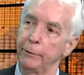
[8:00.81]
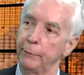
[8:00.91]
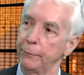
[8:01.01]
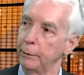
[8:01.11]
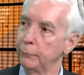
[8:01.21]

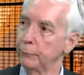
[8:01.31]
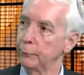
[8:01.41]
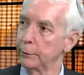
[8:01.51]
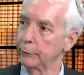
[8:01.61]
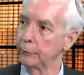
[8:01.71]
of
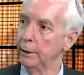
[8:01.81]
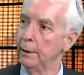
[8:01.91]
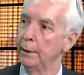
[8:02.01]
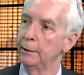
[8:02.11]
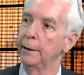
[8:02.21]
influence
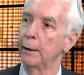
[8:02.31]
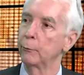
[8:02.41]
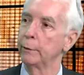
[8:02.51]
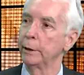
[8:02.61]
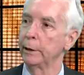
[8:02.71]
that
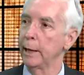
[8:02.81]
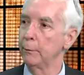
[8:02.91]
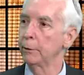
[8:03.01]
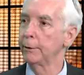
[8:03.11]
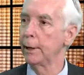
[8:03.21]
would
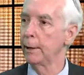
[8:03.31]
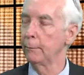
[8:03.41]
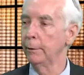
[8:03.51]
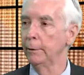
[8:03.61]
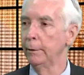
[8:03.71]
enable
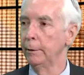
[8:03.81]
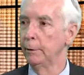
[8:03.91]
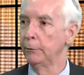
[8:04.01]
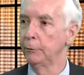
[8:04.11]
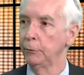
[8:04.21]
them
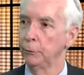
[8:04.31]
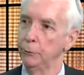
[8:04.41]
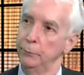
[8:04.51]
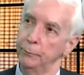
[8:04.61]
to